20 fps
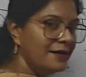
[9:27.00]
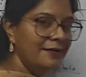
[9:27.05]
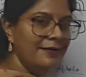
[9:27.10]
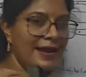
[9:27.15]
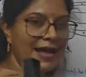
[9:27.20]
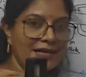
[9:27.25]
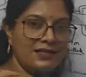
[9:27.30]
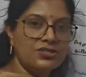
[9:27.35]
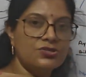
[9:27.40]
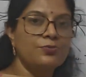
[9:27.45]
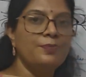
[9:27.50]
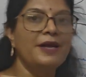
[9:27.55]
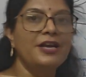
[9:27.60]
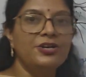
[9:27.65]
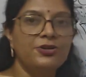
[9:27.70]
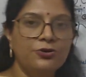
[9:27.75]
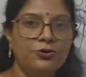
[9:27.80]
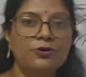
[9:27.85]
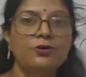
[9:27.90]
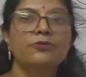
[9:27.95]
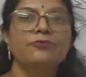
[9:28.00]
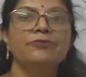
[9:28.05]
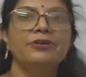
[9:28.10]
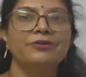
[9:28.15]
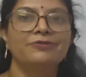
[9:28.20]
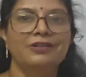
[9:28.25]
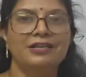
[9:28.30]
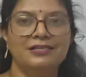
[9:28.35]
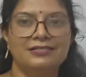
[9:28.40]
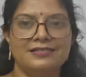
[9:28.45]
in next video
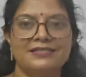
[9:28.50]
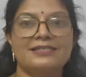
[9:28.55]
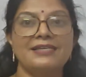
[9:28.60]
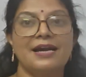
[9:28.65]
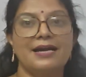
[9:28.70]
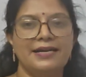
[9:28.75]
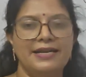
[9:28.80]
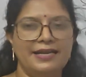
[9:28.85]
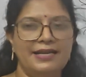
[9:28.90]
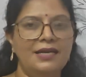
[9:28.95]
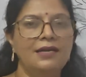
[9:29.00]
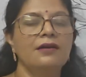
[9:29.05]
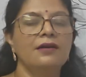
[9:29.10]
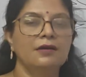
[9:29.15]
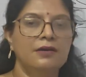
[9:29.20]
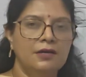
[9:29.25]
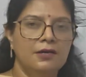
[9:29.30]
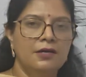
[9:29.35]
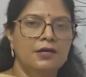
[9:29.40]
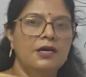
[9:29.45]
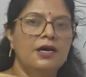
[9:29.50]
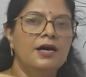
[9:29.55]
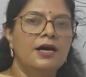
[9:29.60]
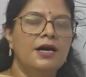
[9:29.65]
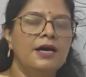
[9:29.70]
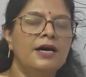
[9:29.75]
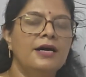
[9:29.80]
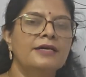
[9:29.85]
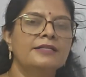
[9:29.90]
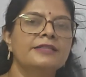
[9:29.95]
we will study
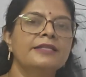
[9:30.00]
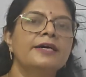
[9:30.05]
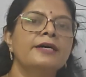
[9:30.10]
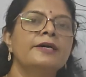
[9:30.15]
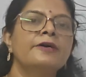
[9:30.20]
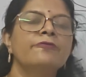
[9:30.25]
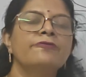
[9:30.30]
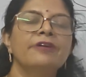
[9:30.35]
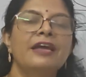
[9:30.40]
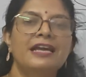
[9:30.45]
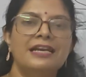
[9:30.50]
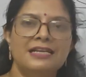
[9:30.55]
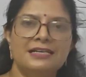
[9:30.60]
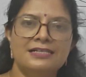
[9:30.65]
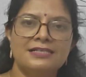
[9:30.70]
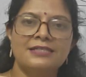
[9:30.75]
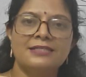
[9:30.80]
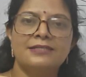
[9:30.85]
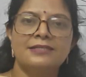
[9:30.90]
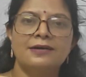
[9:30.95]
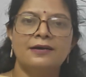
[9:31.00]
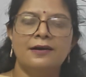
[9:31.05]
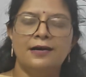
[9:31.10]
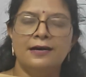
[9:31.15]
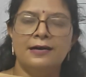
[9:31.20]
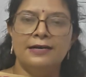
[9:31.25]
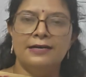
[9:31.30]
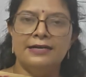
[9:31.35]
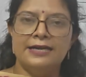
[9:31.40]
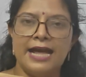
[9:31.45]
the various
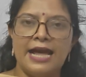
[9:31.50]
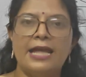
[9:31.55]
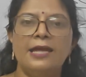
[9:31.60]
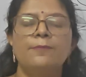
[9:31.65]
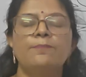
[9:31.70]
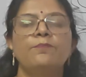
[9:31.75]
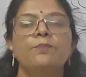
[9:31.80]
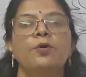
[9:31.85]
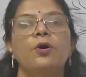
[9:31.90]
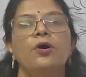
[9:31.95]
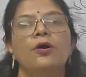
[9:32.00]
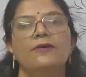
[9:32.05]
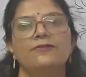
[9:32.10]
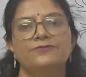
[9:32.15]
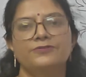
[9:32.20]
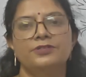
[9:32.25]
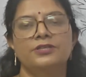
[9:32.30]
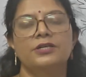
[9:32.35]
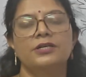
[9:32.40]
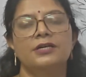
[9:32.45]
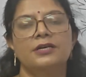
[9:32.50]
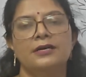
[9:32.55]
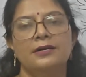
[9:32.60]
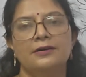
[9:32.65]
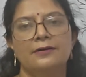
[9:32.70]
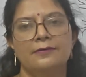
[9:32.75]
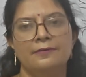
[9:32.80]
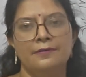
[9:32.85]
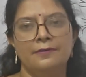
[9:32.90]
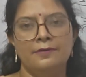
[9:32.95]
type of
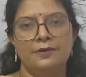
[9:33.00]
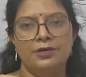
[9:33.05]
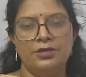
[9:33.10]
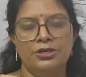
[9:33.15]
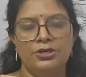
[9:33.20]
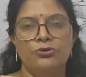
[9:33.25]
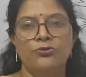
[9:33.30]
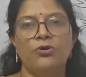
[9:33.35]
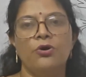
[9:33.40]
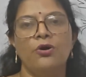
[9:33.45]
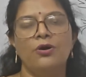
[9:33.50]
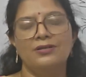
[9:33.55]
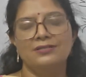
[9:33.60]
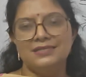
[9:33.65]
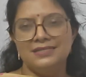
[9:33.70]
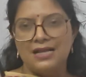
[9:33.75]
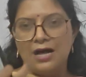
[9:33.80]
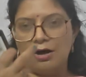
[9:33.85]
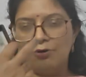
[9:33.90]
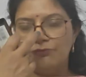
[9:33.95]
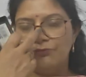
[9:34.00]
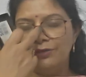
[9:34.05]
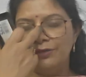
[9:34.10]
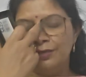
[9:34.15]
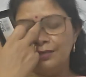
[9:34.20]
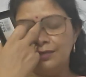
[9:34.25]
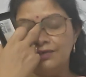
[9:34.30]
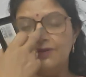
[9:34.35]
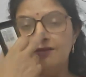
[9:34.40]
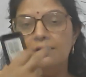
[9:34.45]
the neurons, how
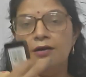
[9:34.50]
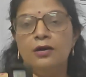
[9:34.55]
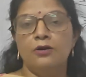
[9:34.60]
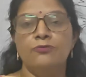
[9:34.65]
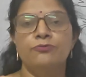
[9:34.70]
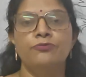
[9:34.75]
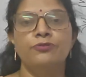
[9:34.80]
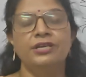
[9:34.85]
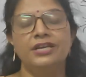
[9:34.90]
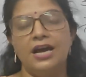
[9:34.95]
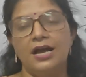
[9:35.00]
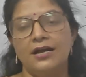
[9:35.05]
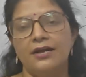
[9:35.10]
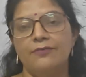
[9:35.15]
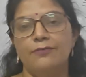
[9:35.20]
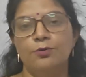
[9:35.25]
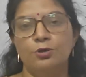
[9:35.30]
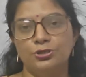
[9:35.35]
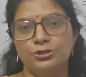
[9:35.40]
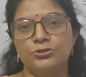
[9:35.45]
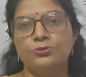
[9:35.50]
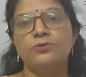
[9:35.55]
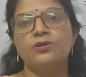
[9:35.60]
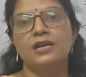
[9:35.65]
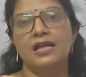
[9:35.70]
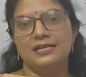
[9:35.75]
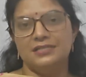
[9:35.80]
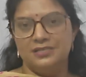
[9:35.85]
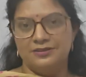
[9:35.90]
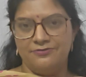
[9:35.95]
we are able to
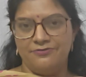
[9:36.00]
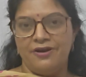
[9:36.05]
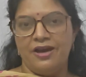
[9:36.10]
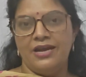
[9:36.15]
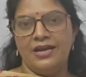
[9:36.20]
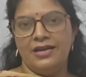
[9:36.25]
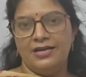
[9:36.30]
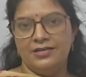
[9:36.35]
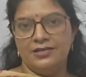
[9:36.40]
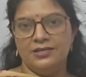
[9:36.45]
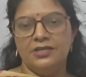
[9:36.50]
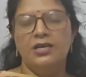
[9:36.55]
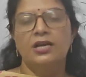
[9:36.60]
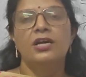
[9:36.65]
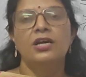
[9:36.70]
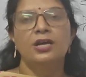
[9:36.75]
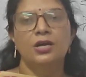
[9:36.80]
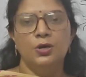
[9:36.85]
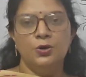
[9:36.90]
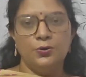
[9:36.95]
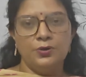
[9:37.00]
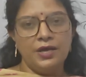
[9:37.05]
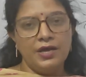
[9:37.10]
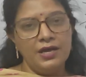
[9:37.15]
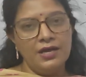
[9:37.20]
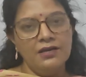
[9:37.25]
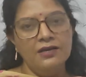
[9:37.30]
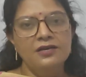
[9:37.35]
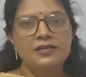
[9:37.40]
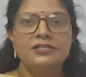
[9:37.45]
classify it.
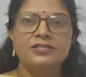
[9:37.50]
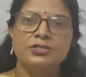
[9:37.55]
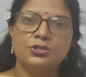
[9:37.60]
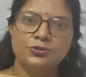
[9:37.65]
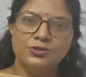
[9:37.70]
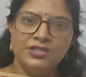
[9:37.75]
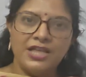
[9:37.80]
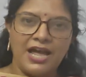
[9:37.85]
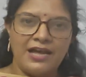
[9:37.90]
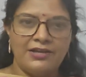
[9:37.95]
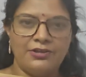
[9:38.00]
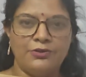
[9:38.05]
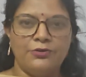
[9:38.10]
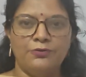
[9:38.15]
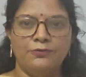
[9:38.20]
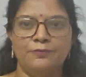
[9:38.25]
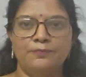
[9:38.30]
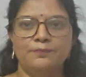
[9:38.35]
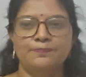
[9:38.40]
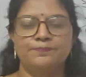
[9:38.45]
Okay, so thank you.